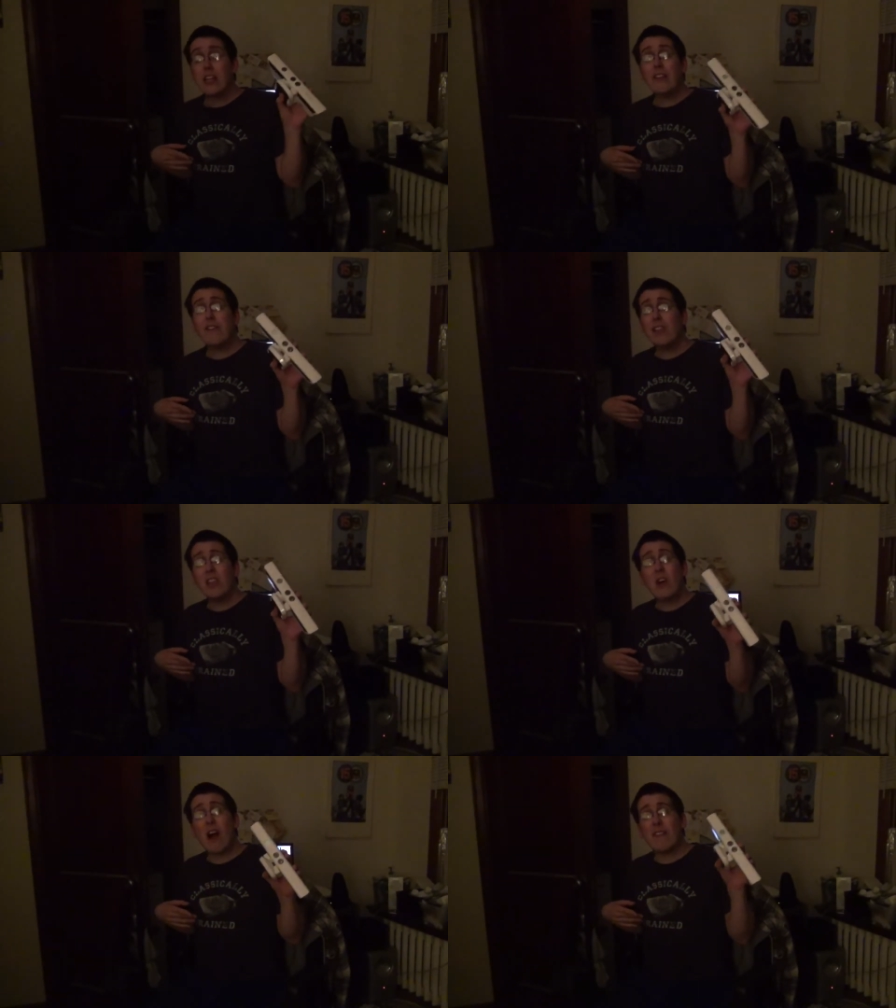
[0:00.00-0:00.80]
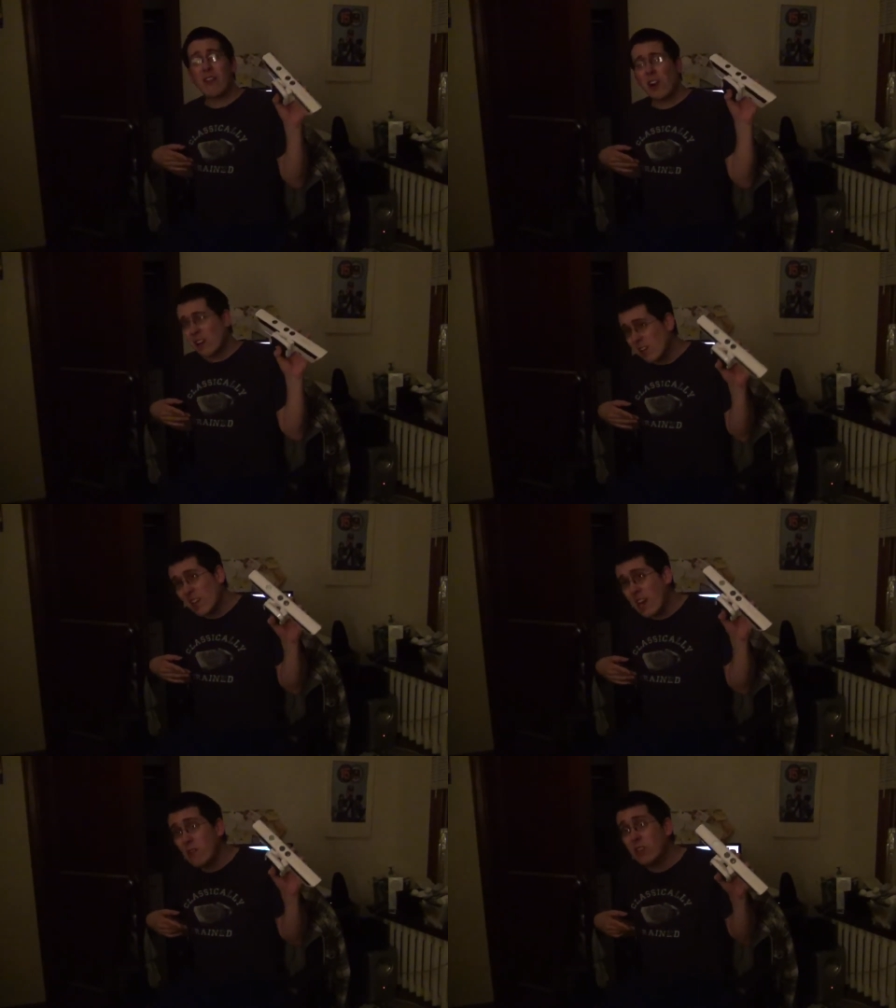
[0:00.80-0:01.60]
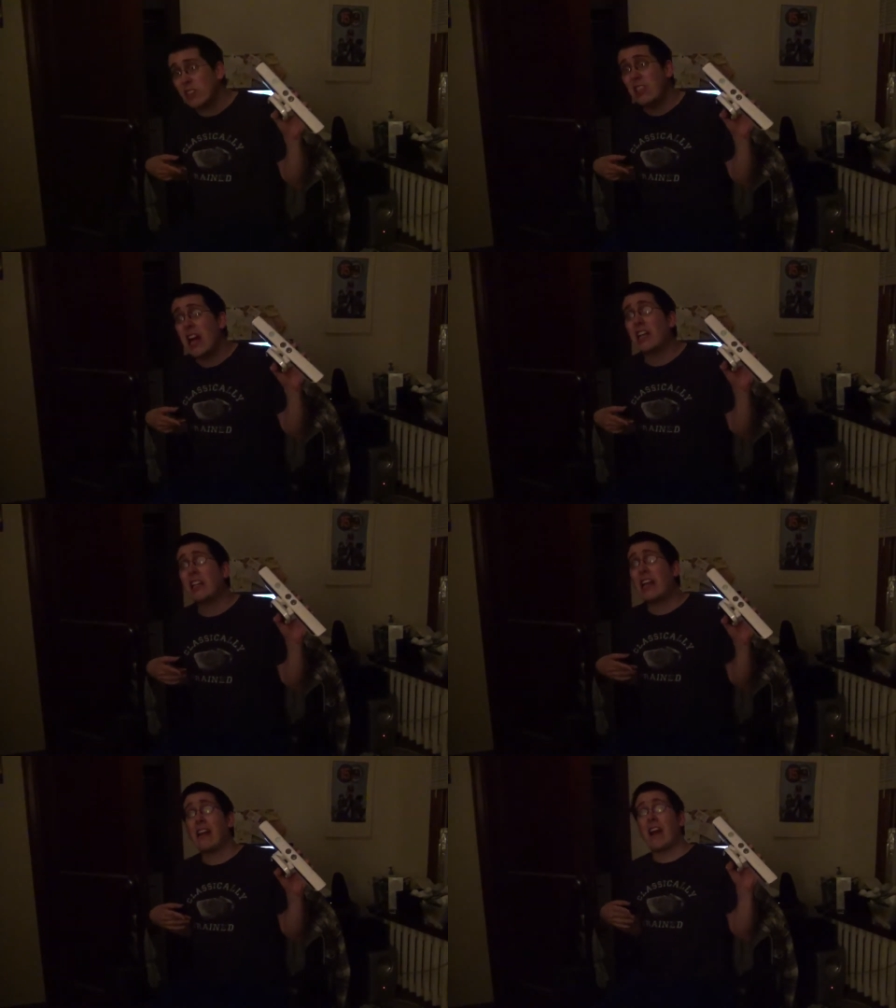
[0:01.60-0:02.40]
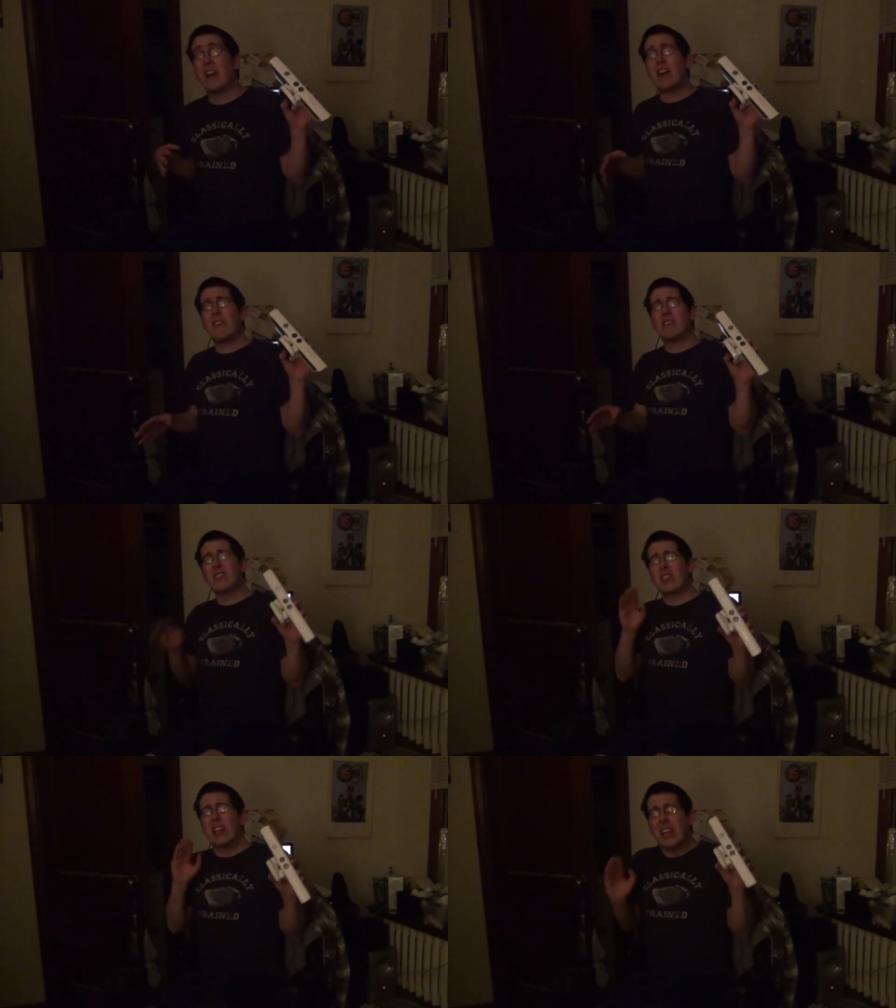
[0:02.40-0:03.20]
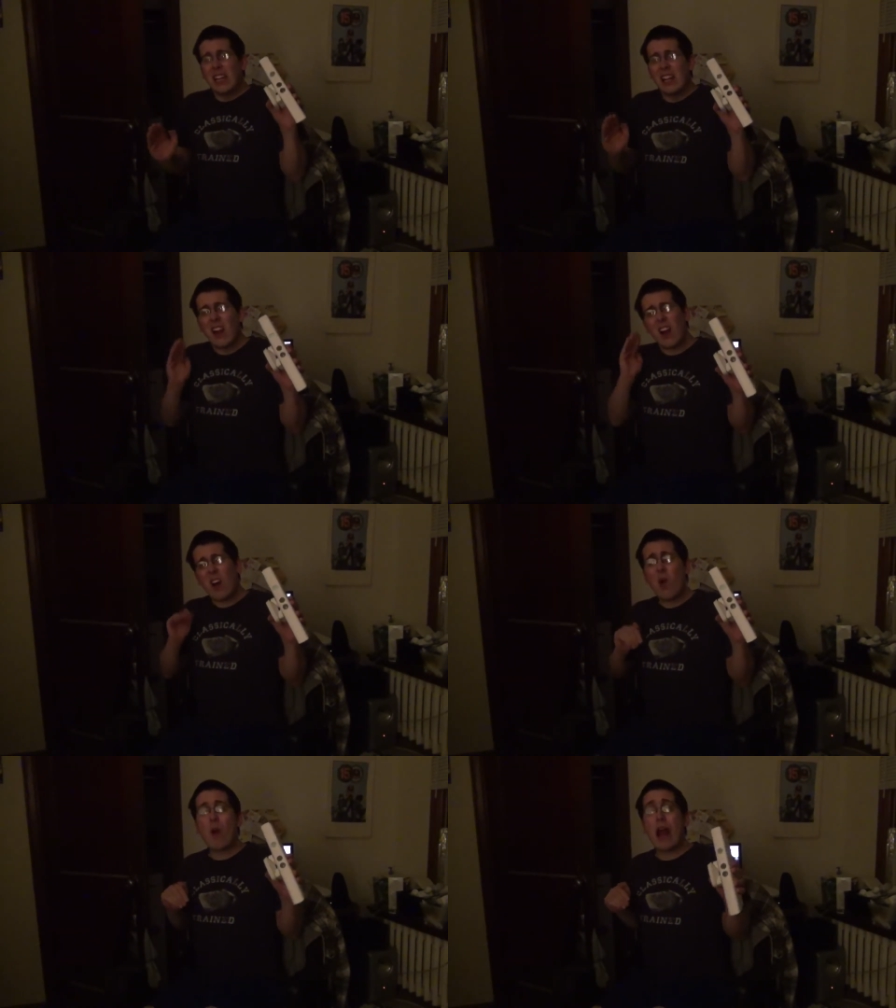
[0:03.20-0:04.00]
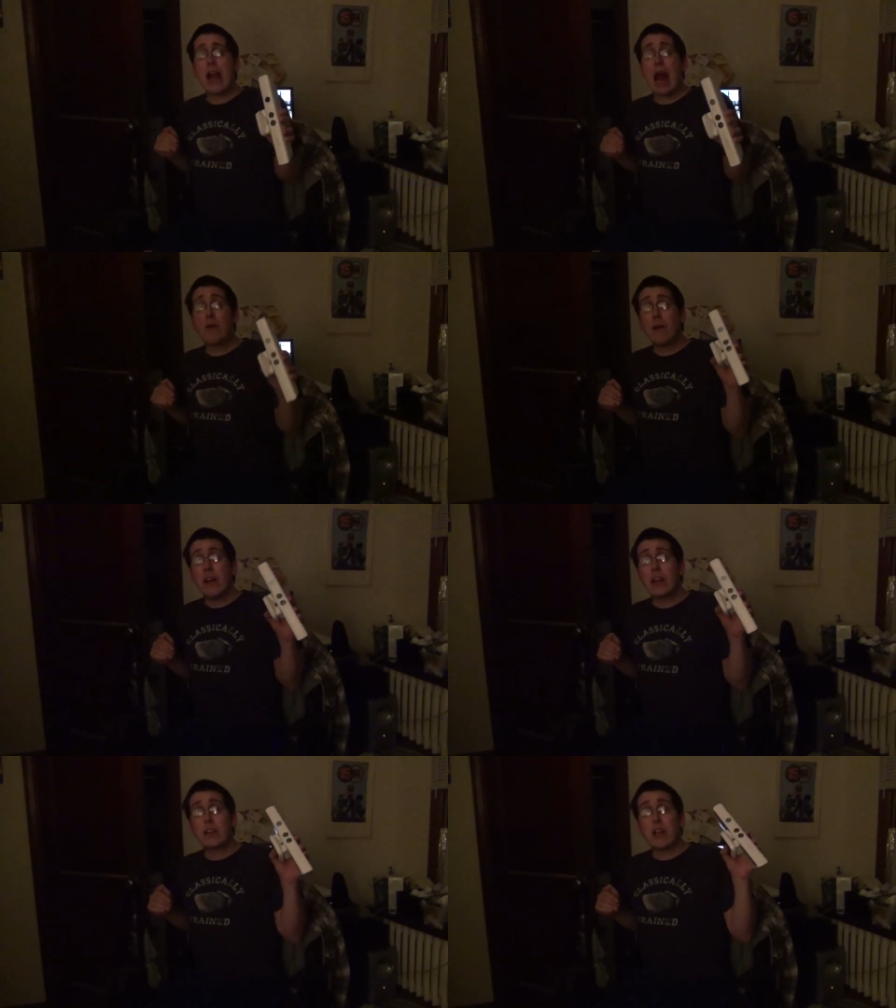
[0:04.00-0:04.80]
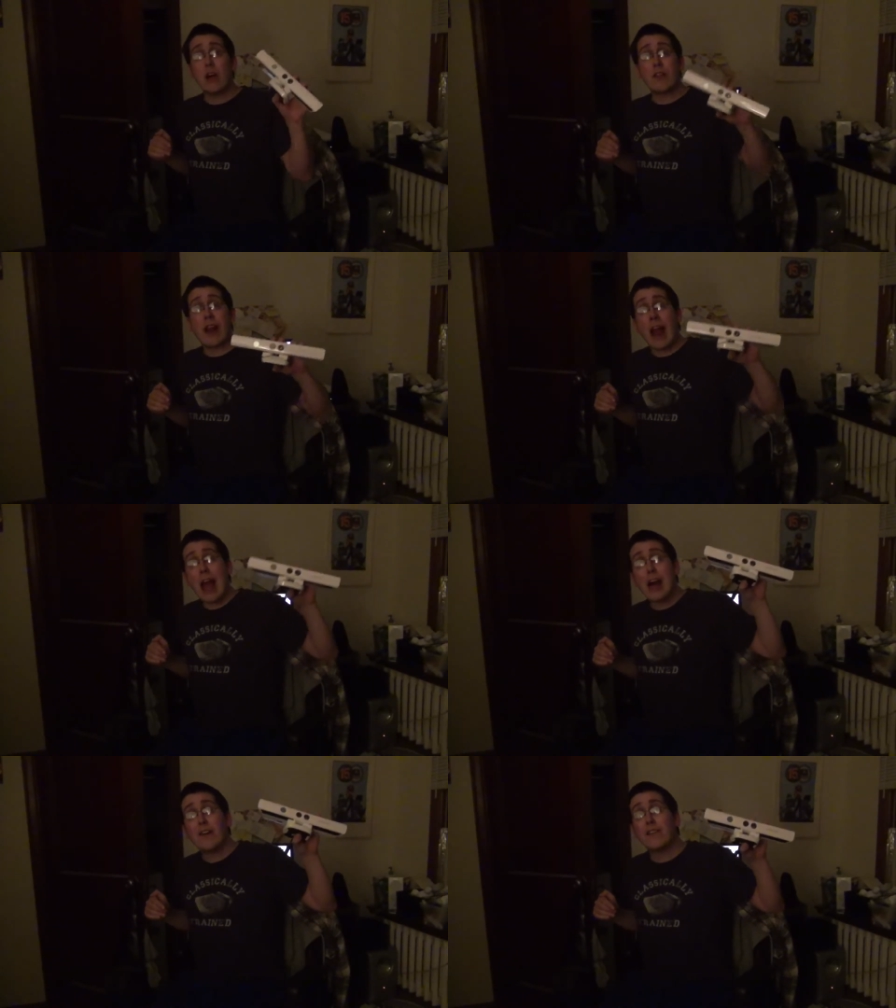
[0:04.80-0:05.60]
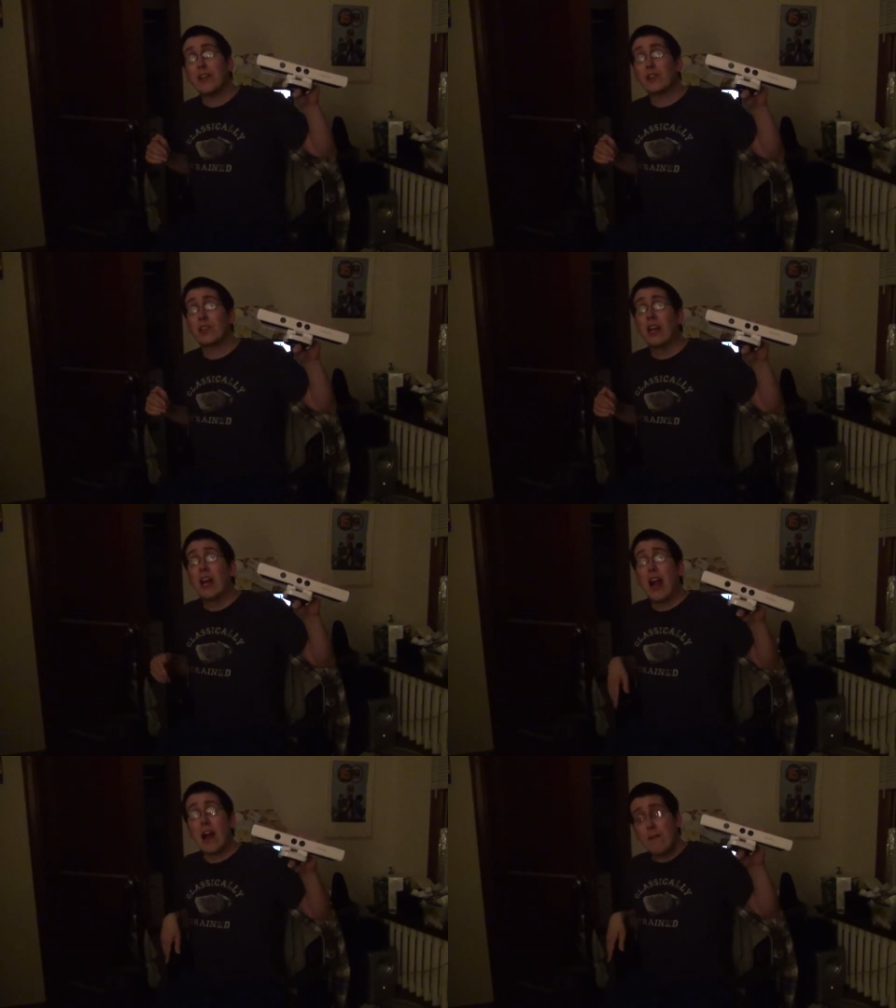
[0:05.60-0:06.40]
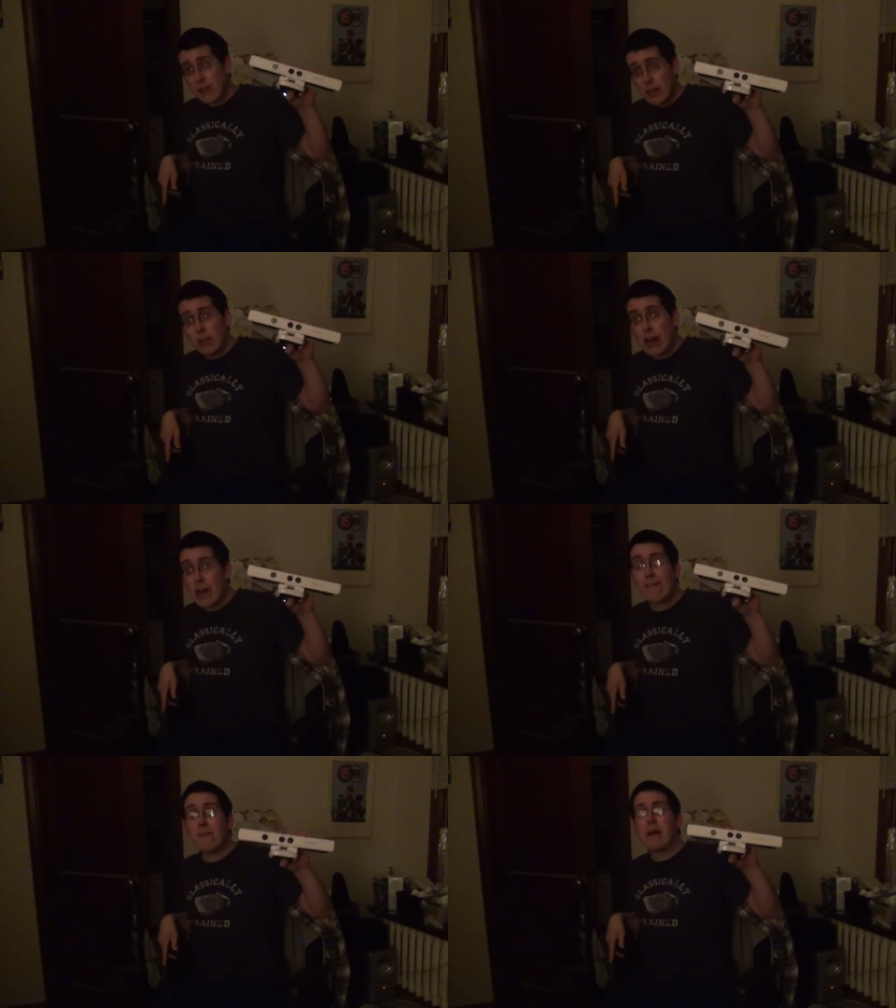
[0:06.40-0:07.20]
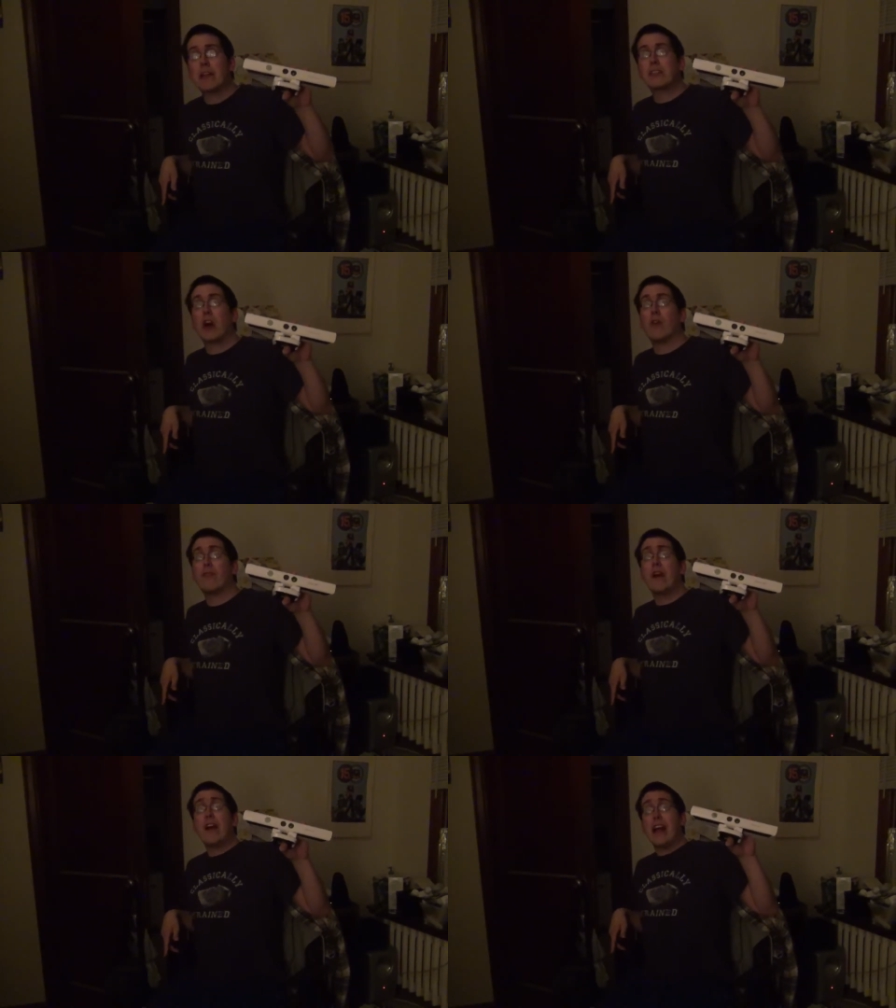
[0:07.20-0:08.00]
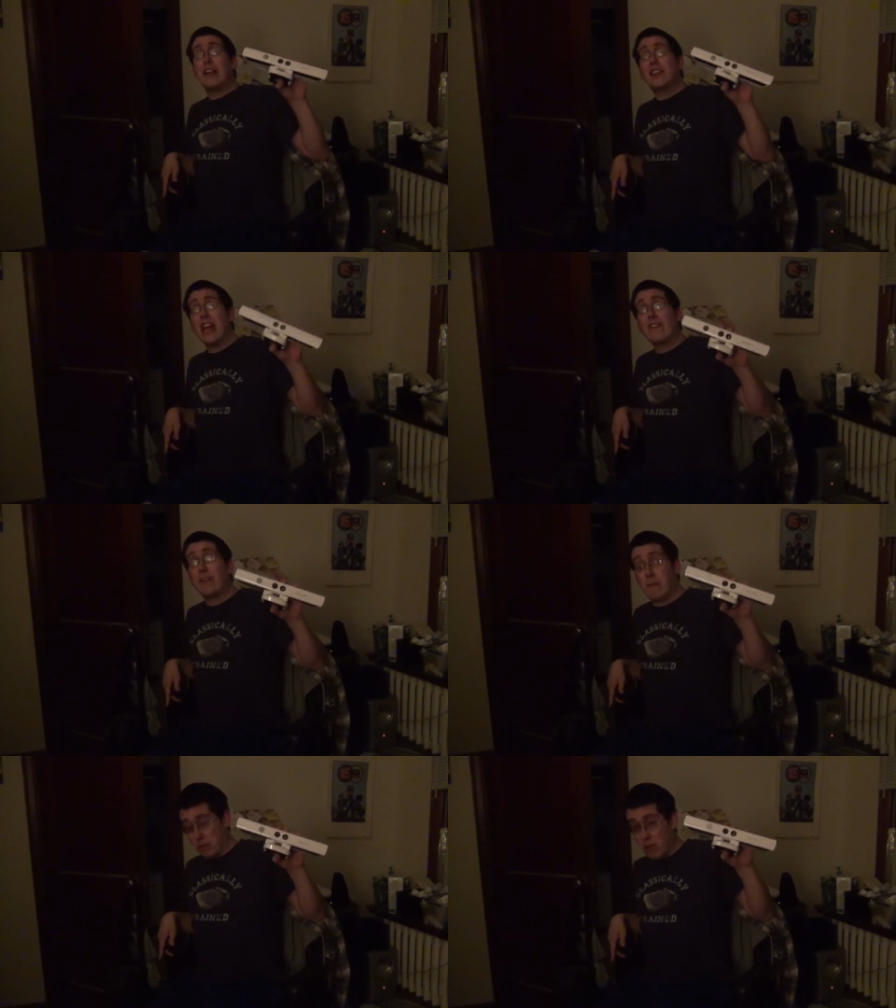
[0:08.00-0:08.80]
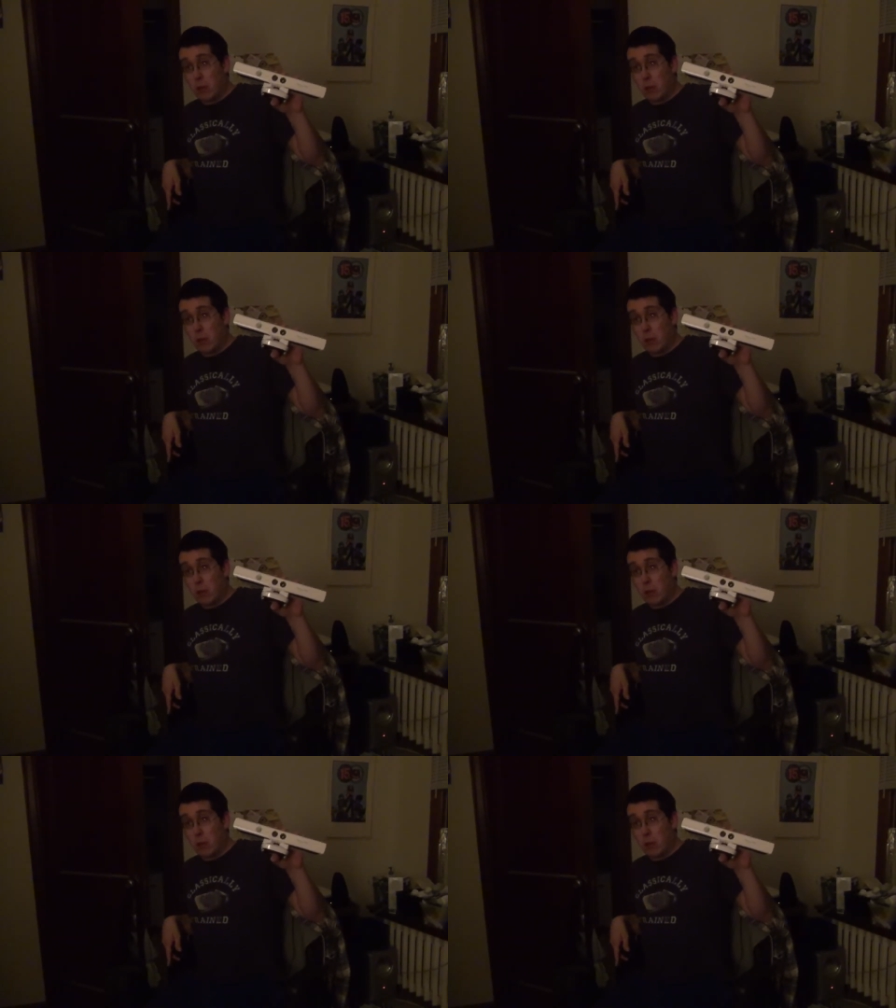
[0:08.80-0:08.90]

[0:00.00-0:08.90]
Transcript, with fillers: Even though I've heard it wasn't that, I heard it was Alright, I want to, now that I have this, I want to try it out for myself. And thankfully, both